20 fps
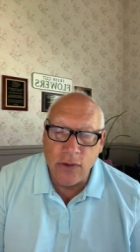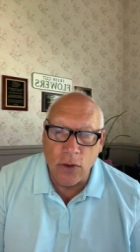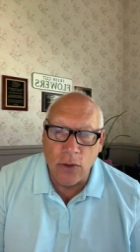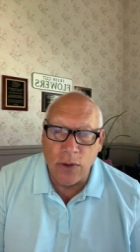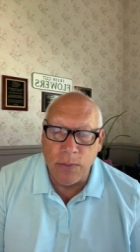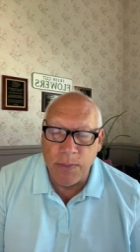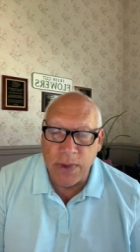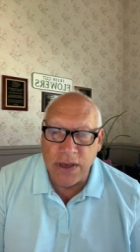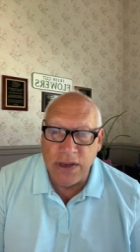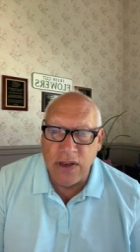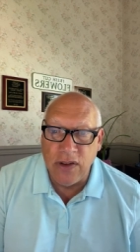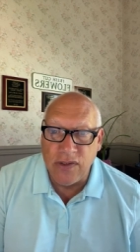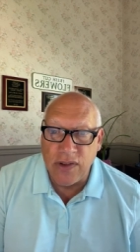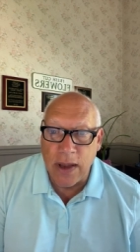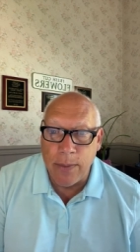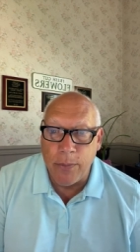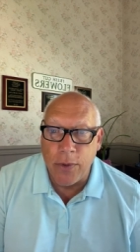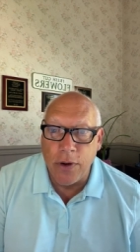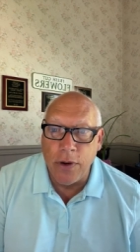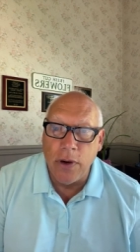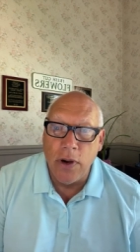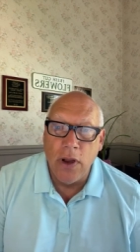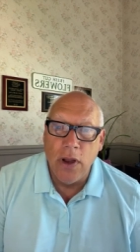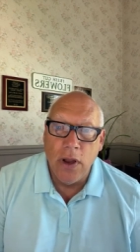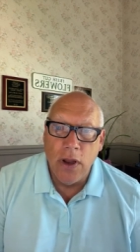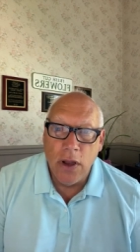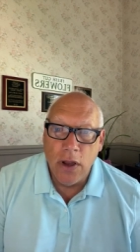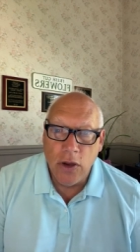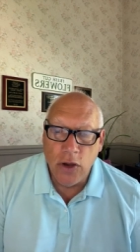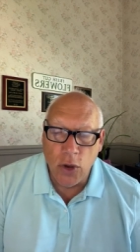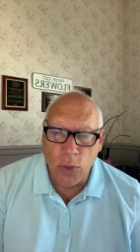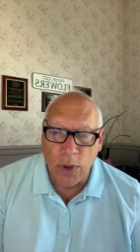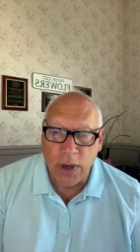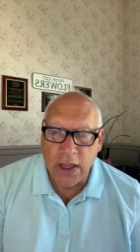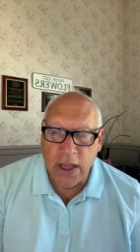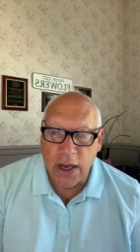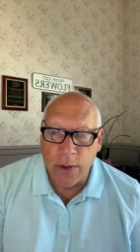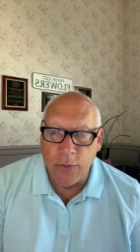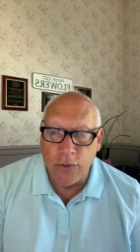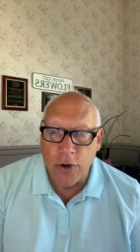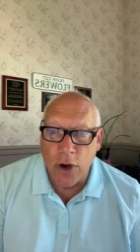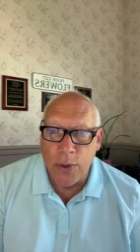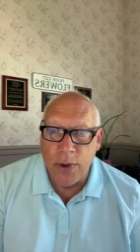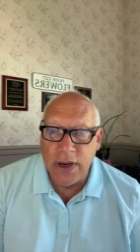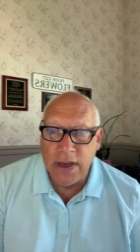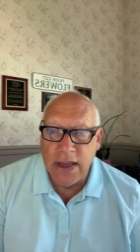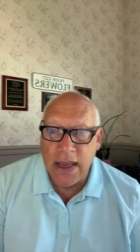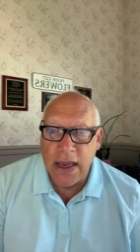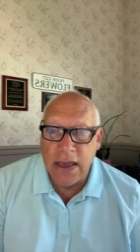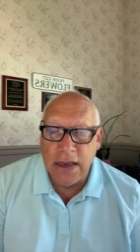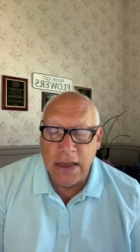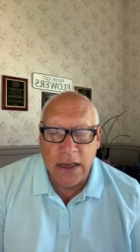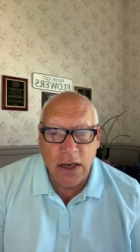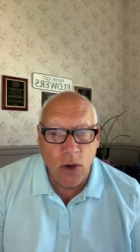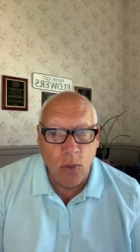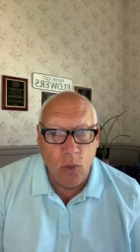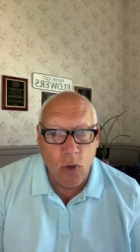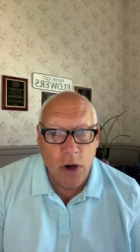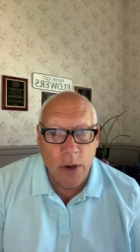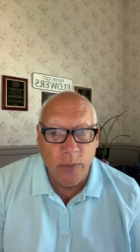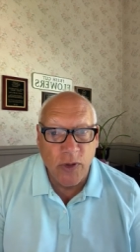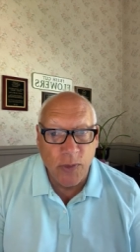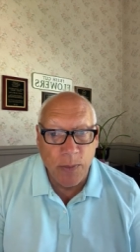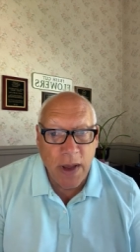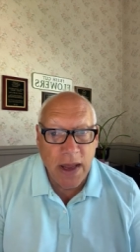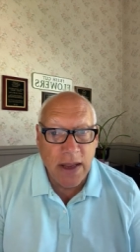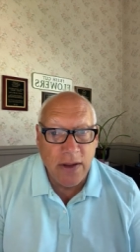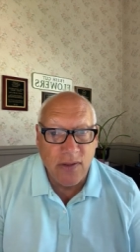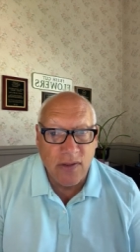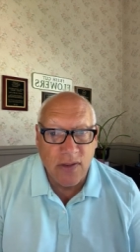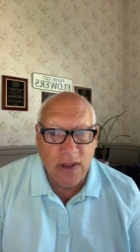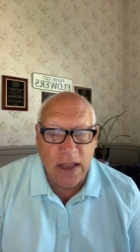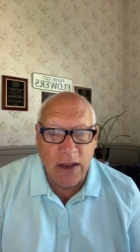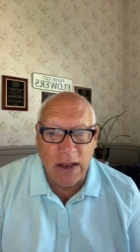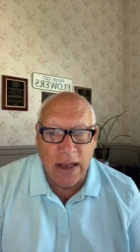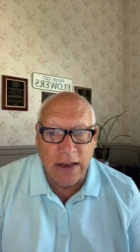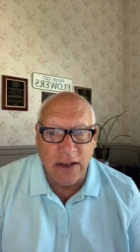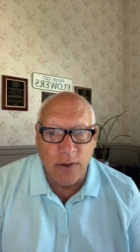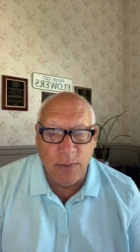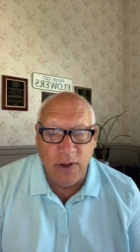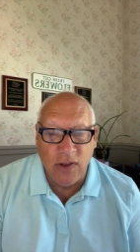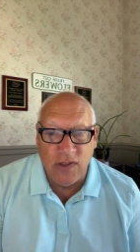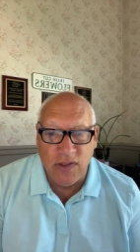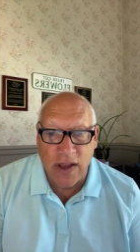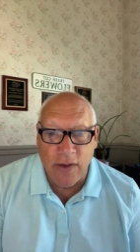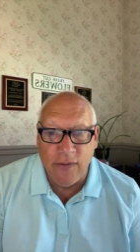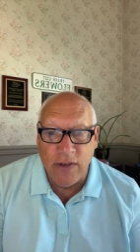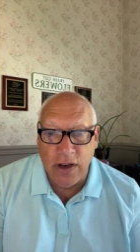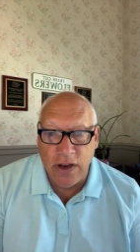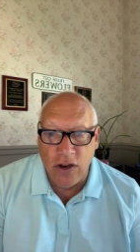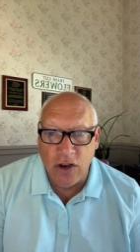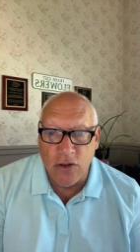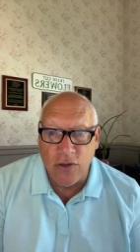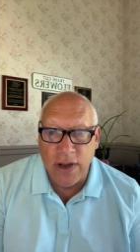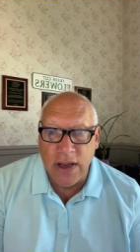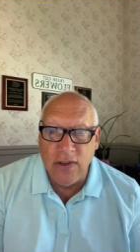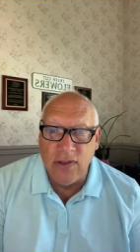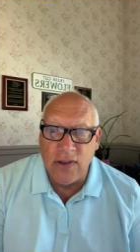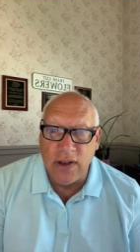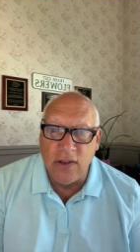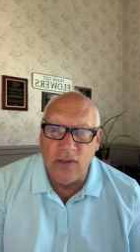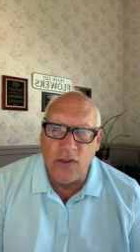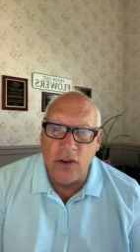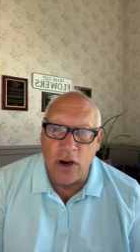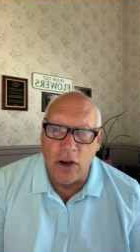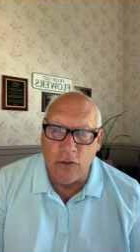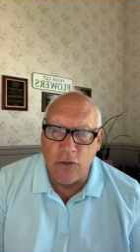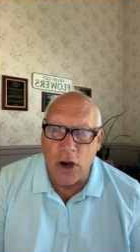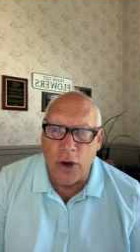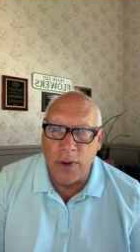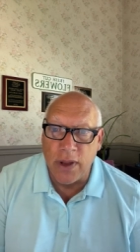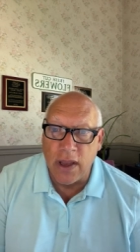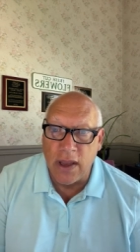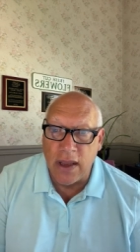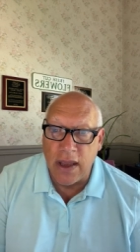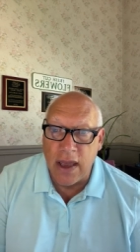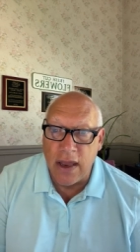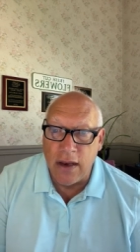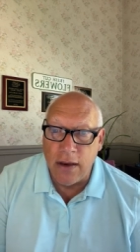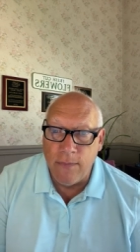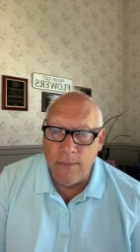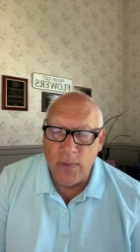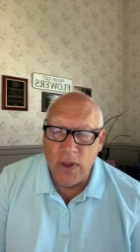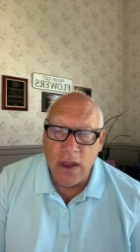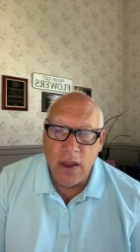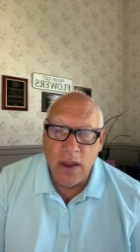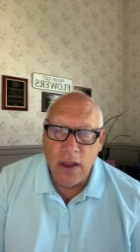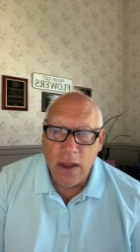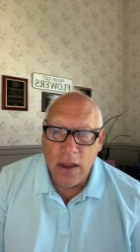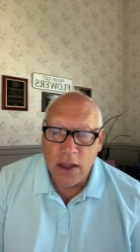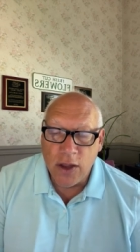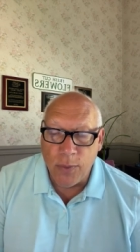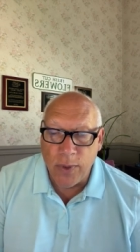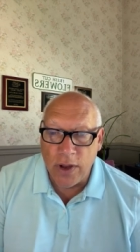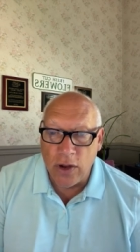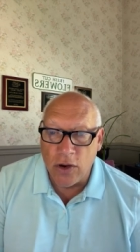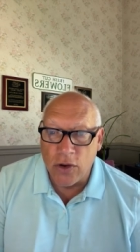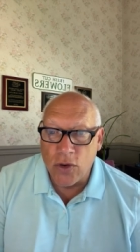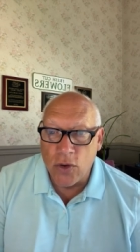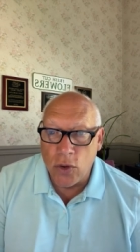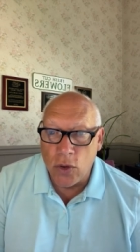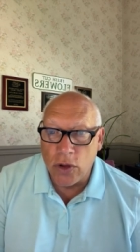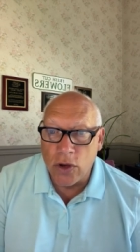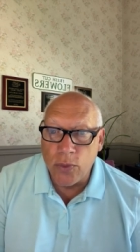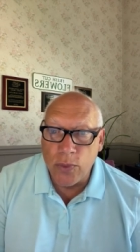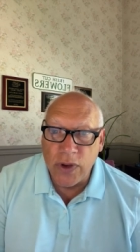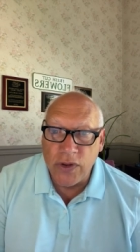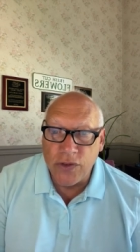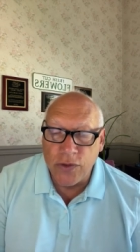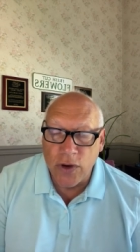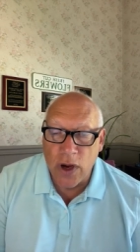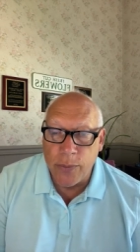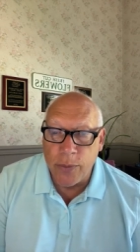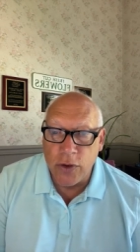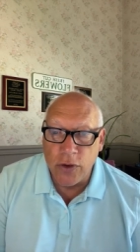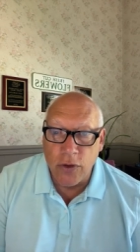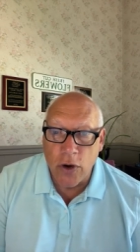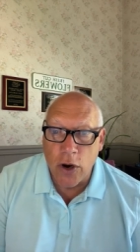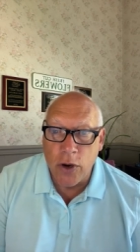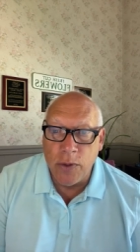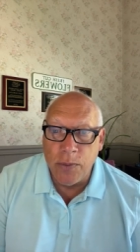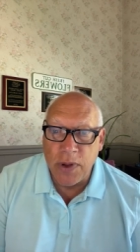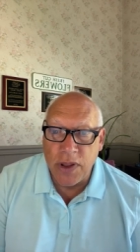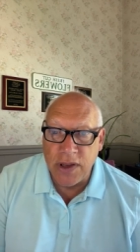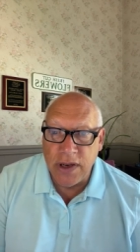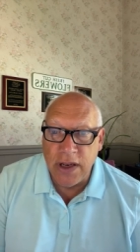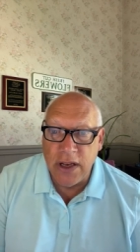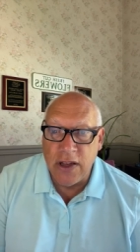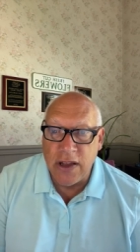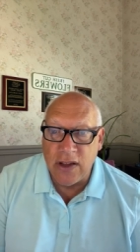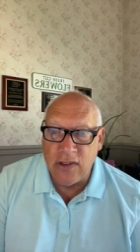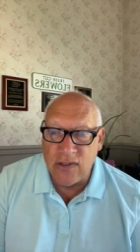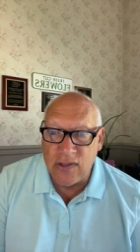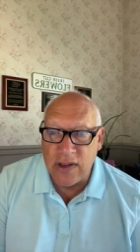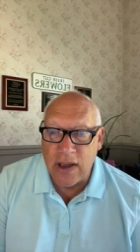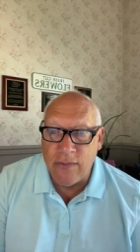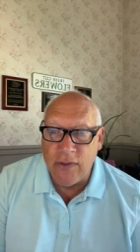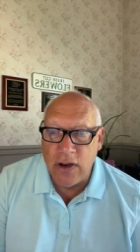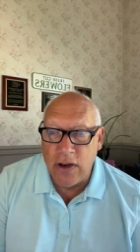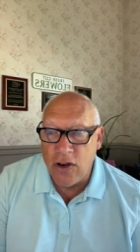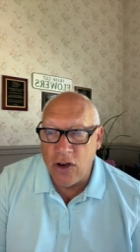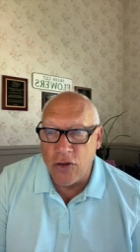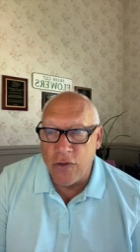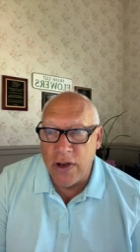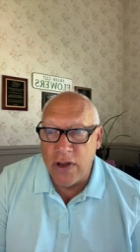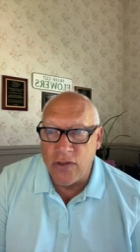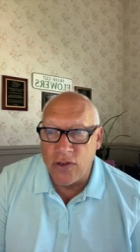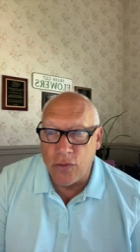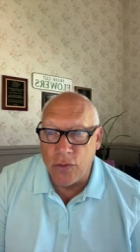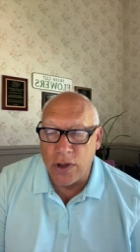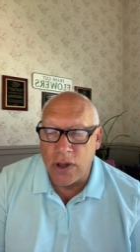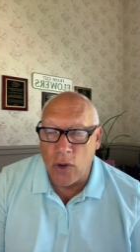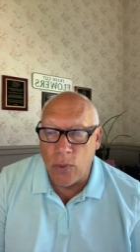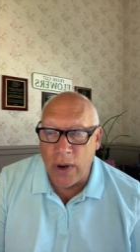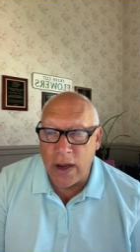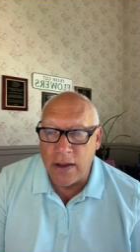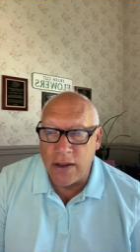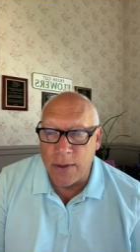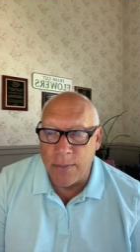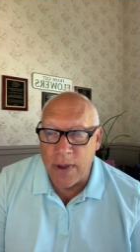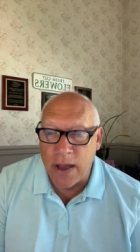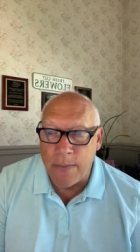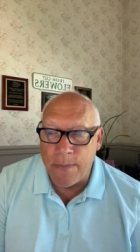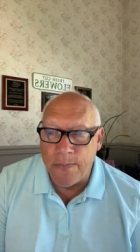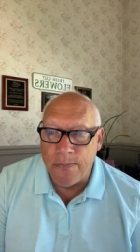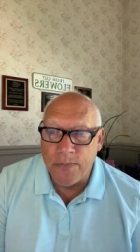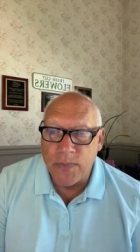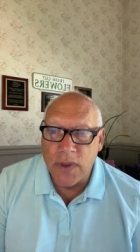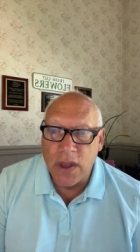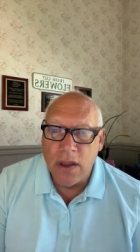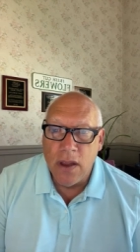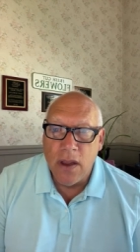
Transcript: So in mid-December, you want to get them growing again in a warm space. They like to be 70 degrees to start growing again can be a little cooler once they're up and growing, but they need that 70 degrees to really wake them up.